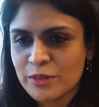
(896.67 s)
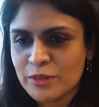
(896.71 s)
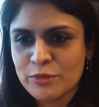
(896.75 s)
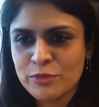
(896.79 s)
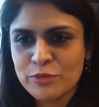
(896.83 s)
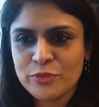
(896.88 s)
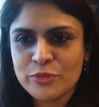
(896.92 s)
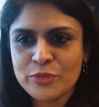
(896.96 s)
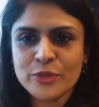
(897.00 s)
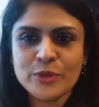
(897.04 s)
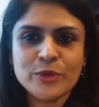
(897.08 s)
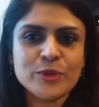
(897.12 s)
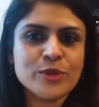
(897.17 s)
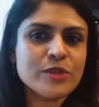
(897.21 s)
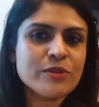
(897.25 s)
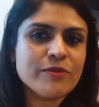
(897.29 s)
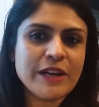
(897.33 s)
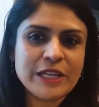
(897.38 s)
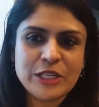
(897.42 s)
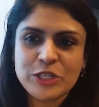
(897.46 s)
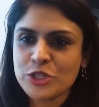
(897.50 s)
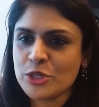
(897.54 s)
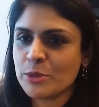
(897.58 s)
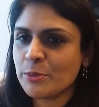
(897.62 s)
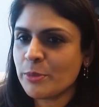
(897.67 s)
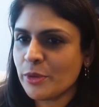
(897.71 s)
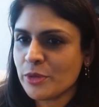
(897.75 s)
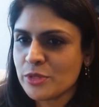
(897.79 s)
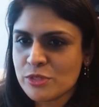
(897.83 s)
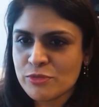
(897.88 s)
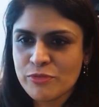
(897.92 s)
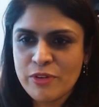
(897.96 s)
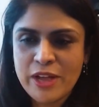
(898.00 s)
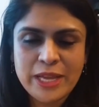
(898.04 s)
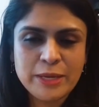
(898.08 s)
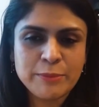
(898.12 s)
fruits,
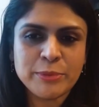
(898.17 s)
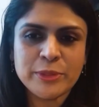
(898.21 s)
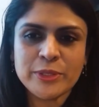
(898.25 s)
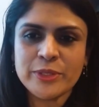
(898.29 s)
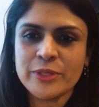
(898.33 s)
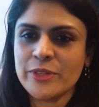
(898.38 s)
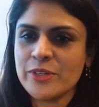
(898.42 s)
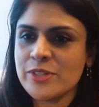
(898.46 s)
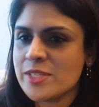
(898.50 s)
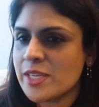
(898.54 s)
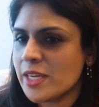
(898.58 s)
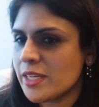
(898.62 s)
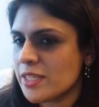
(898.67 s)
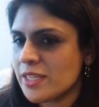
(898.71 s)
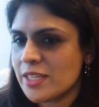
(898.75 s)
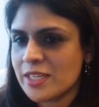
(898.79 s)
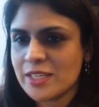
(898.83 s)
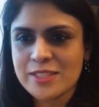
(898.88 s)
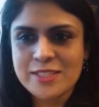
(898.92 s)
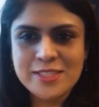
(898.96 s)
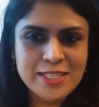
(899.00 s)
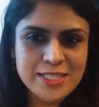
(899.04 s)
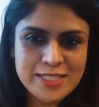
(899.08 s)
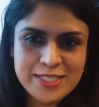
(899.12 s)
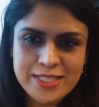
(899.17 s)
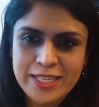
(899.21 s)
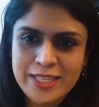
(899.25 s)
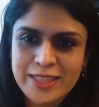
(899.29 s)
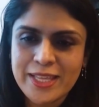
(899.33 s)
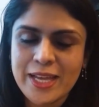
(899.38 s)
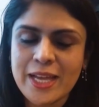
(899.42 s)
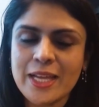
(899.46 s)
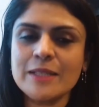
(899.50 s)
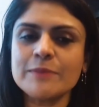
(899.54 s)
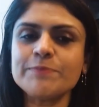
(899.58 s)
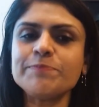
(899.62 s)
vegetables, fibers, onions, things like
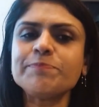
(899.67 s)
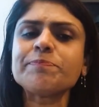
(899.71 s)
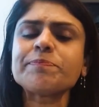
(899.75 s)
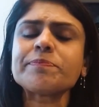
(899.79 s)
that.